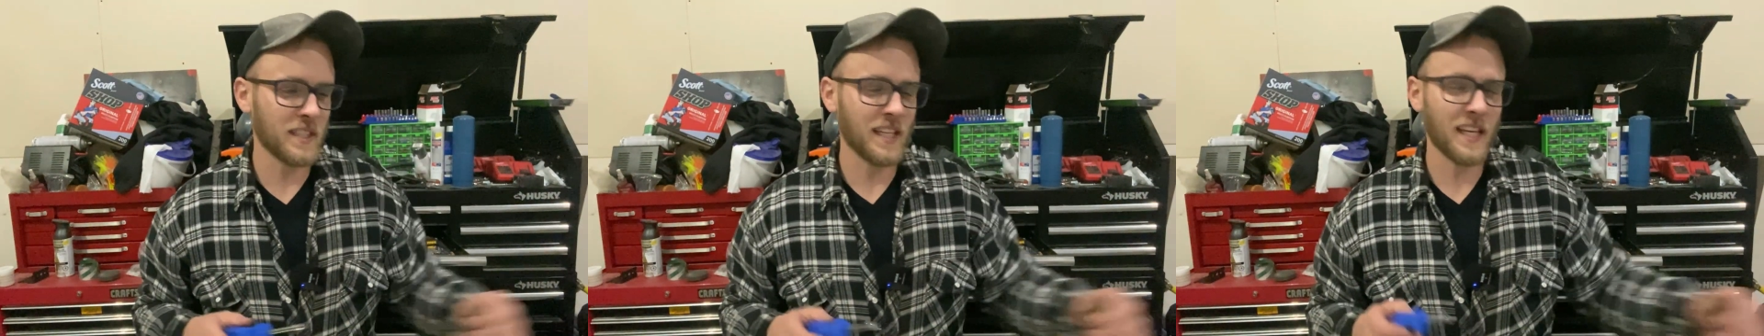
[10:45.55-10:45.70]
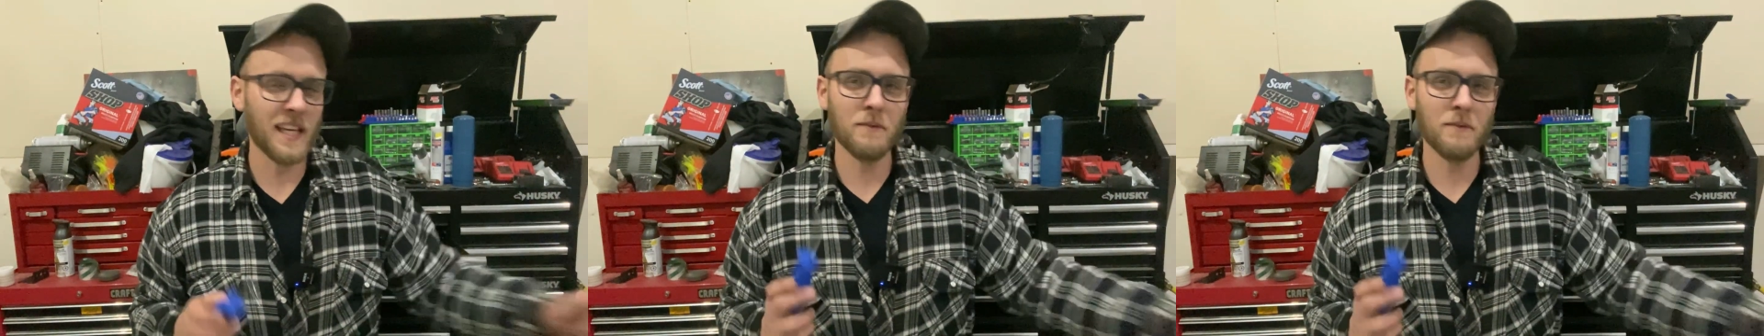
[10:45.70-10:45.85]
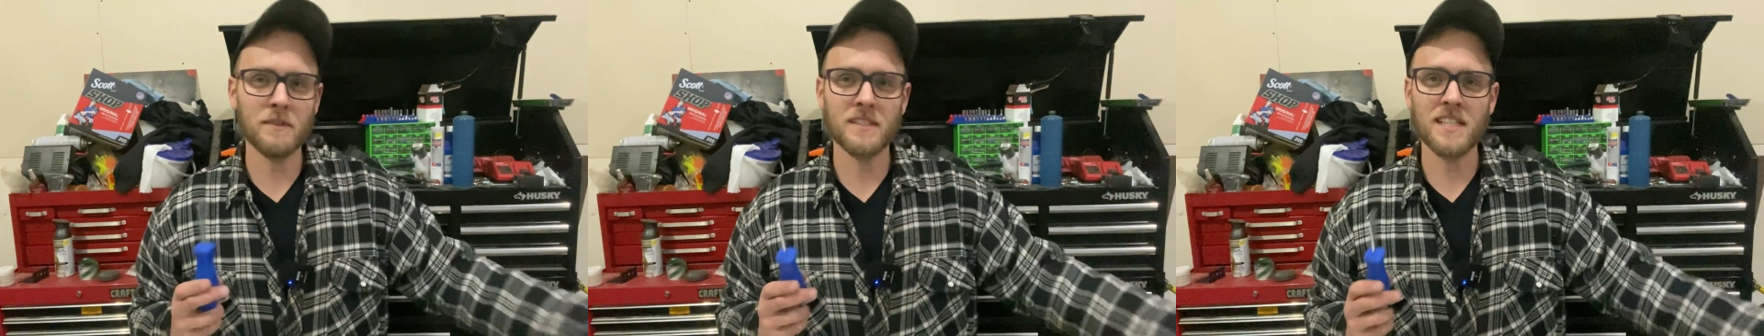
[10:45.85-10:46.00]

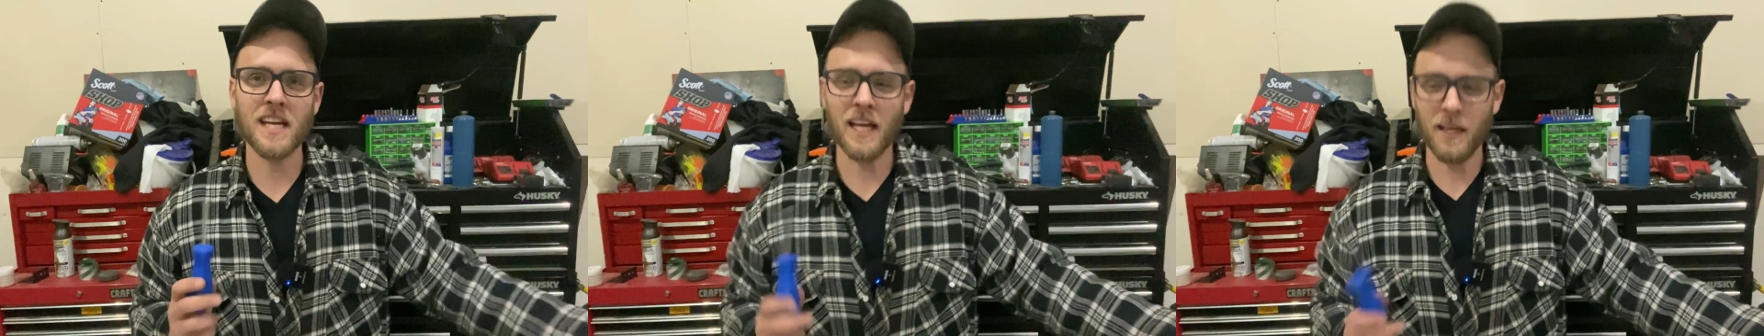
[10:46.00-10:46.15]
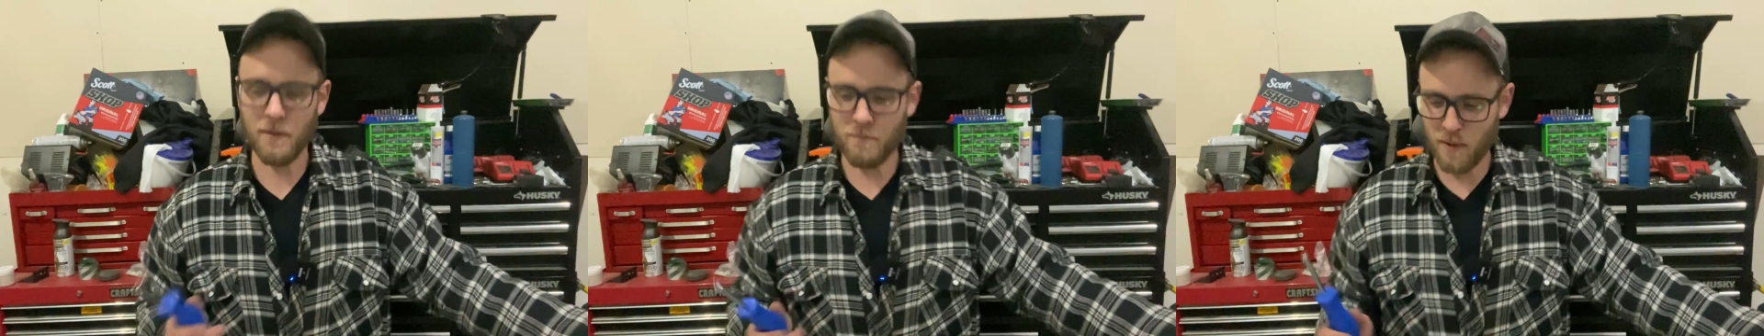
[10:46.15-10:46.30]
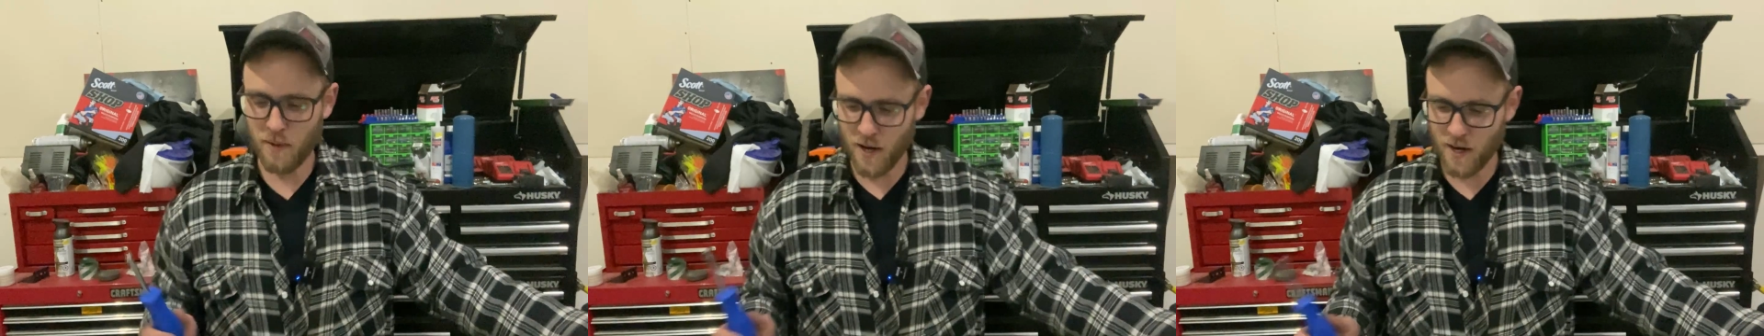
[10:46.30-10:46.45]
he would take
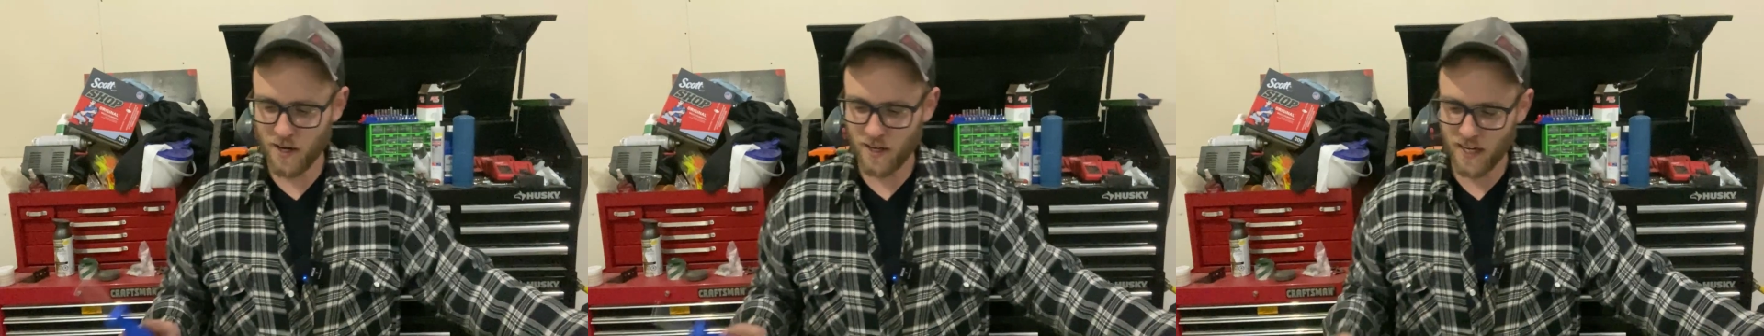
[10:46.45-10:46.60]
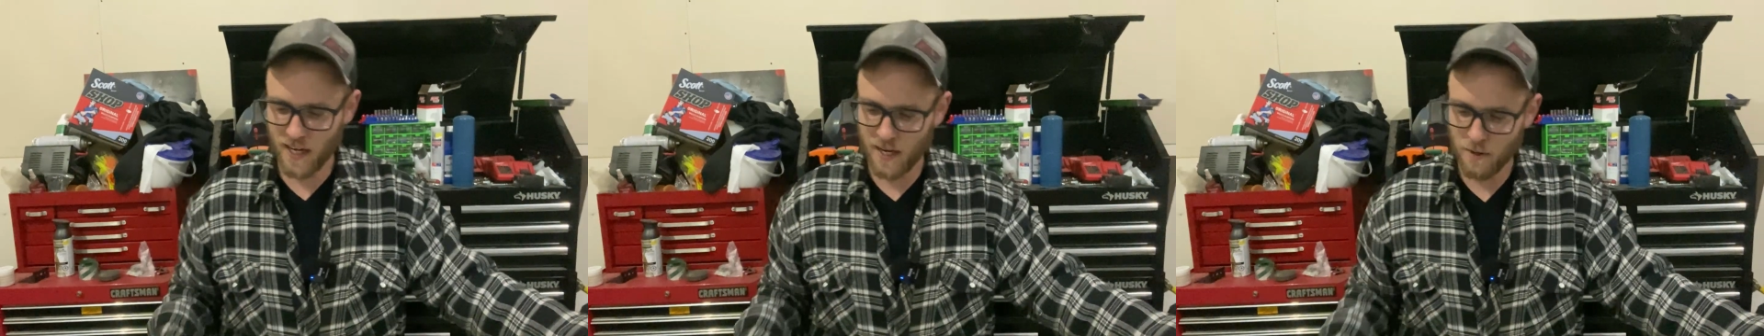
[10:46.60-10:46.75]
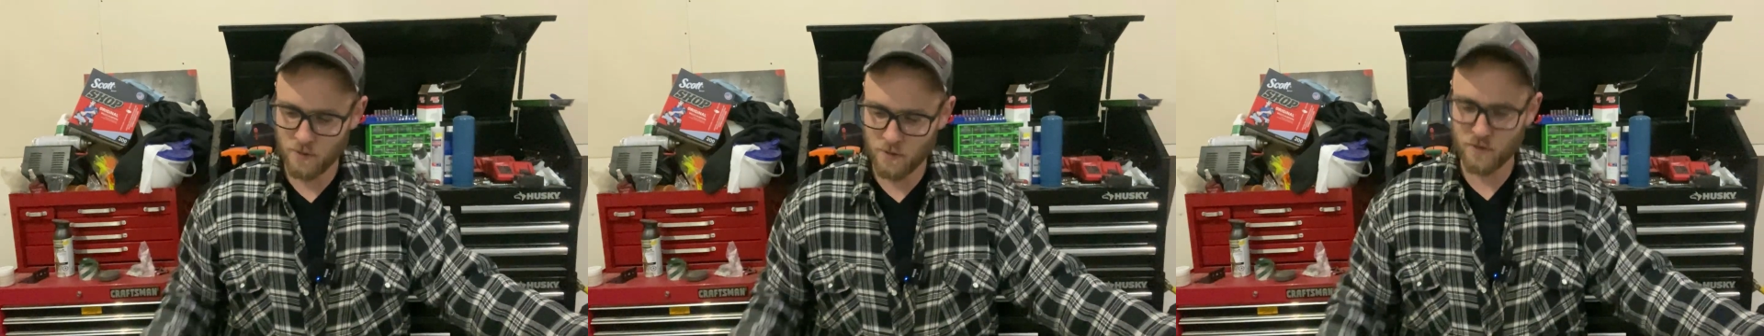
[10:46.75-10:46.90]
it apart
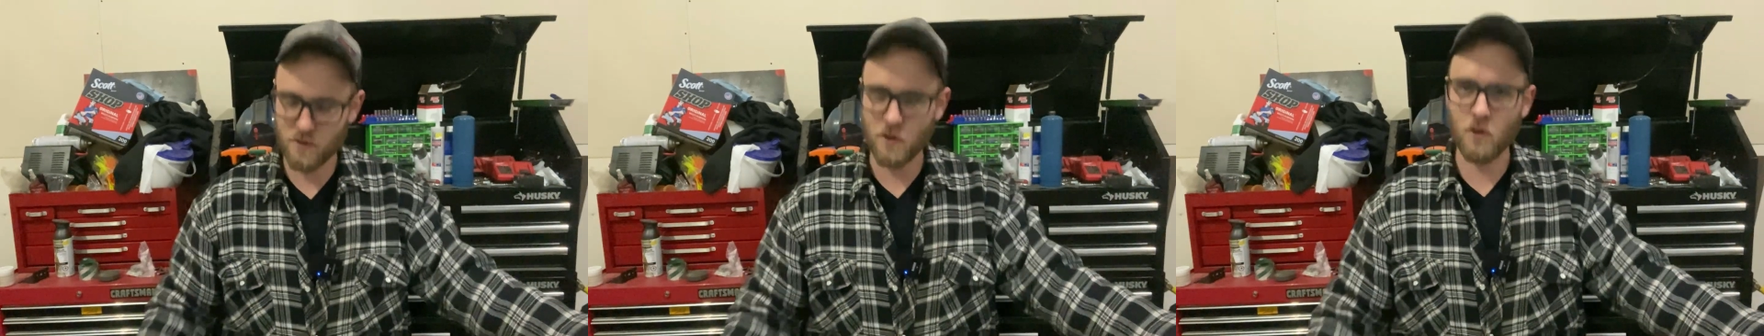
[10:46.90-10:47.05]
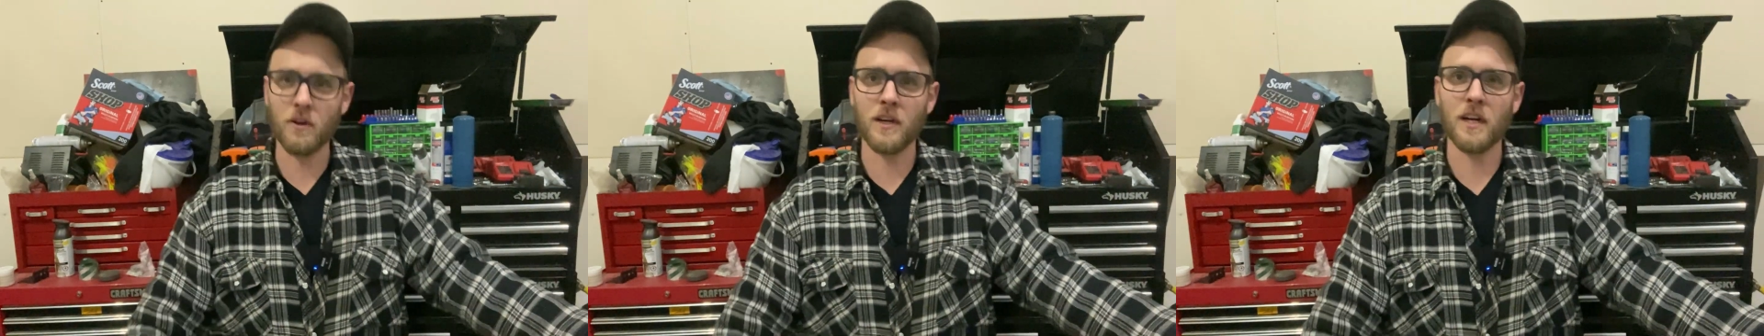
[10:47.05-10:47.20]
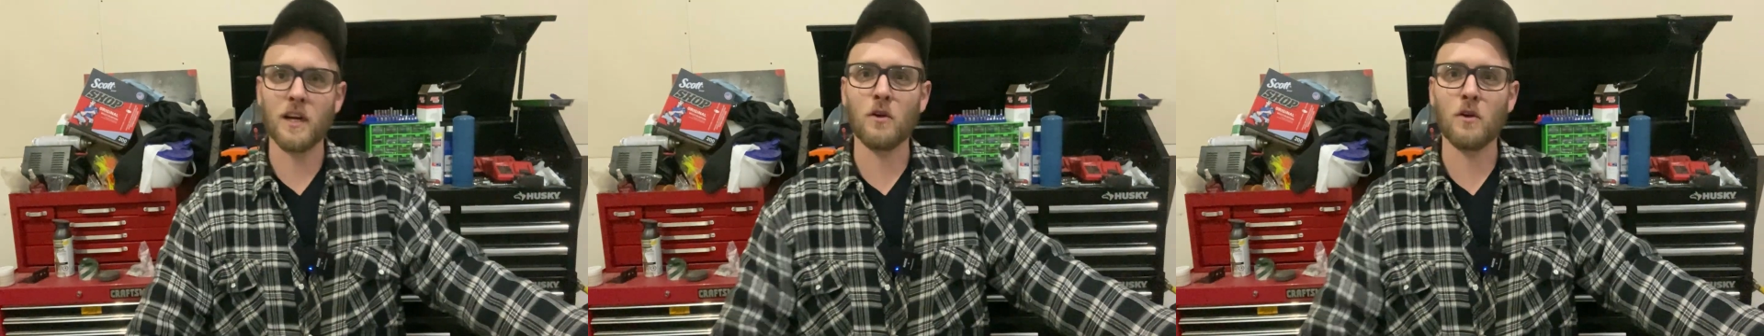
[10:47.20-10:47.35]
and he would
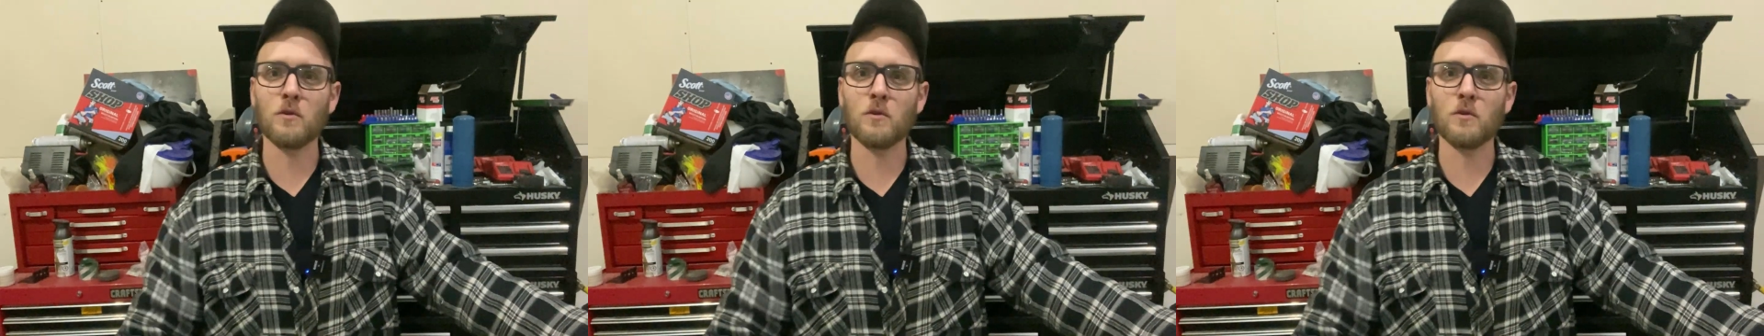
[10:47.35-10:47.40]
throw it in an